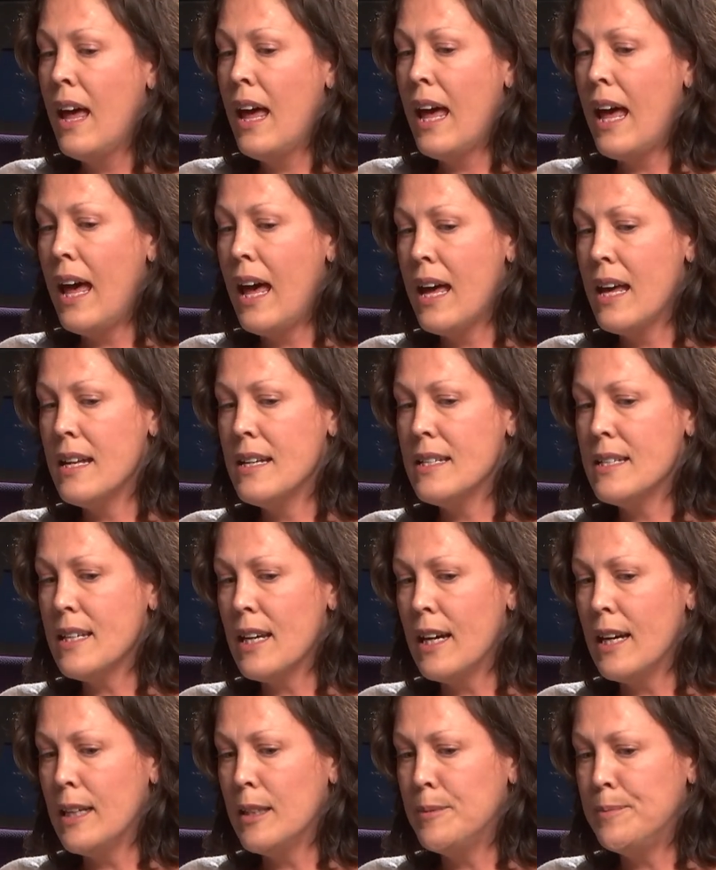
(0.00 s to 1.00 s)
And
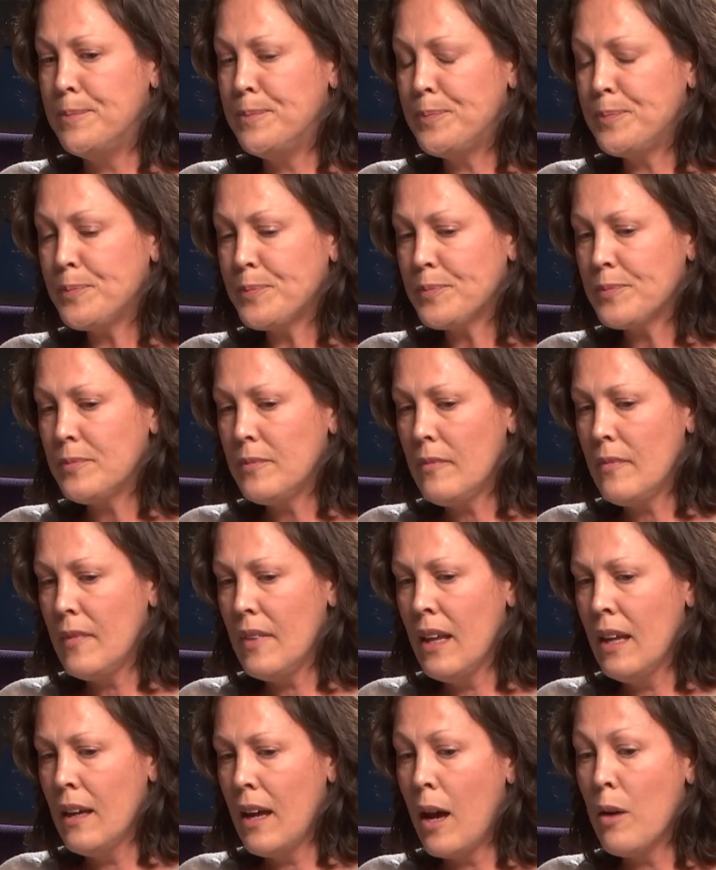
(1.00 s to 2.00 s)

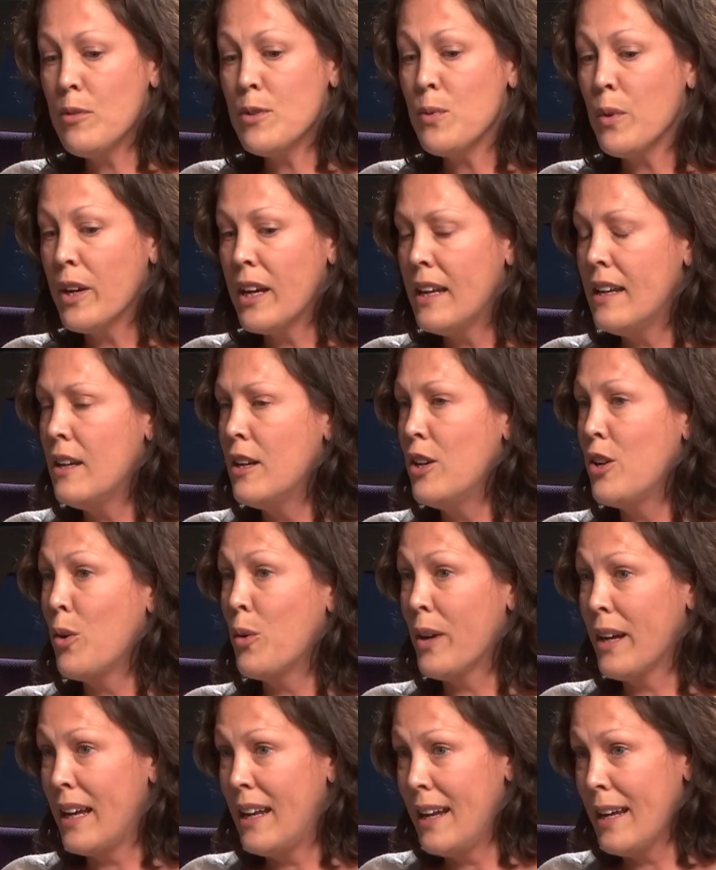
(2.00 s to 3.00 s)
I was working in an
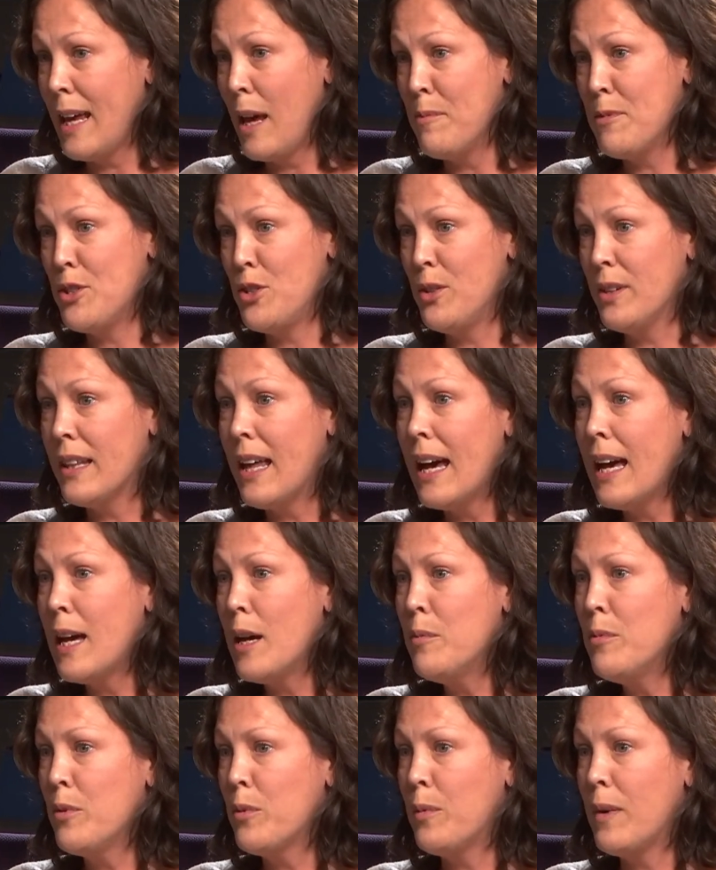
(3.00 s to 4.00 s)
organic chemistry
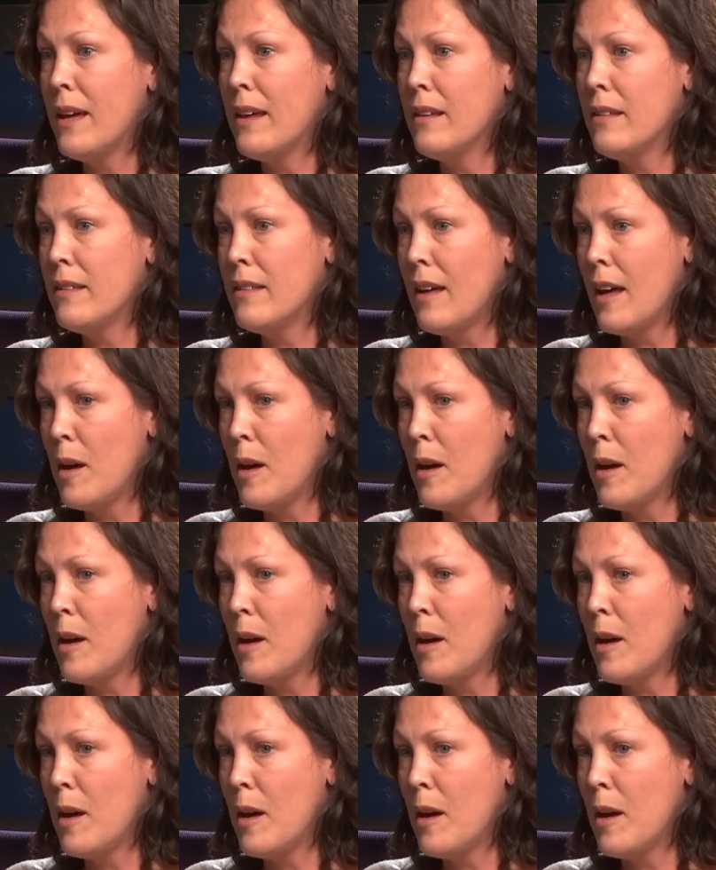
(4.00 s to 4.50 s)
lab with